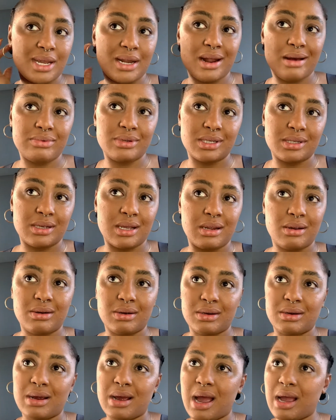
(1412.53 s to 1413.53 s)
And I was just like,
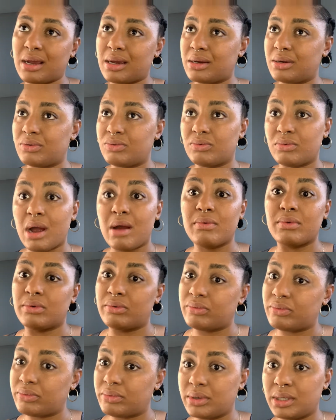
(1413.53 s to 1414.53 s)
girl, I would
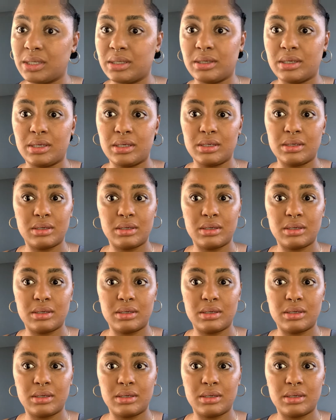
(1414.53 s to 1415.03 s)
really